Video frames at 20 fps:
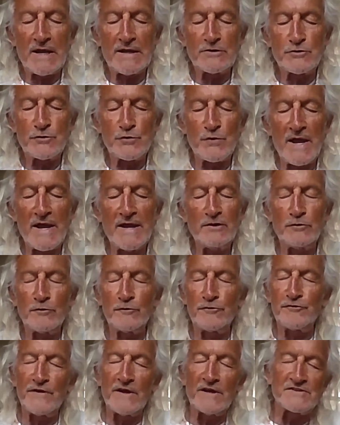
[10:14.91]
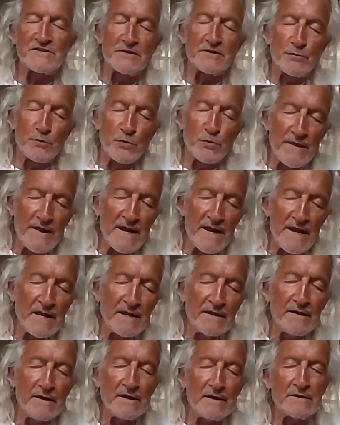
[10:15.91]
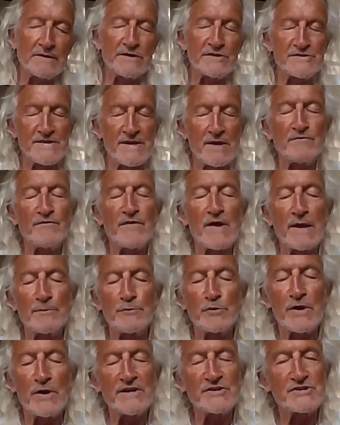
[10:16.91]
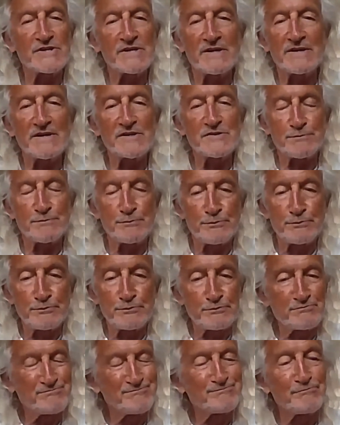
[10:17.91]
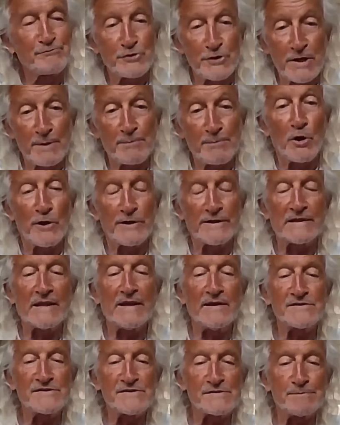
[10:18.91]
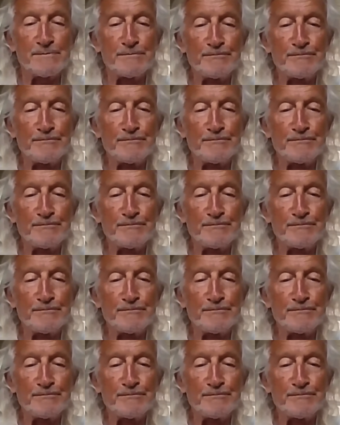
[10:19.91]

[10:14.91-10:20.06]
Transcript: Trying to fix it within the same vibration is pretty pointless.